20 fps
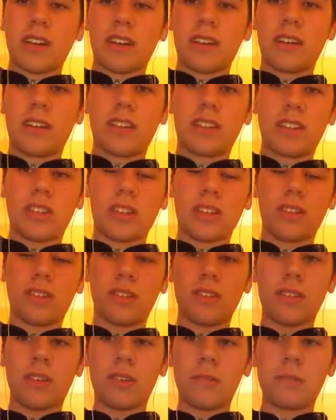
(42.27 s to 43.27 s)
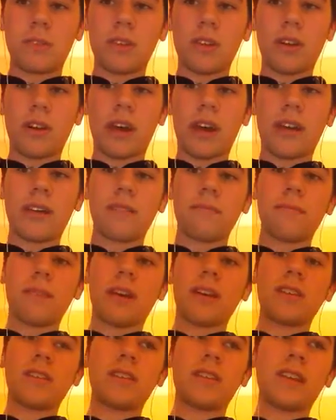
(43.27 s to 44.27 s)
a change. So I'm sorry,
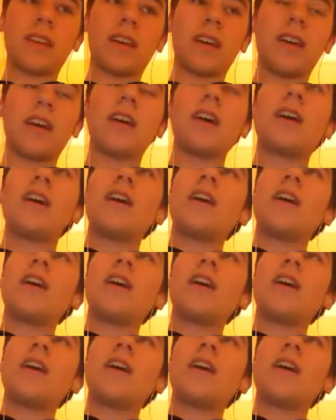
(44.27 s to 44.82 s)
but one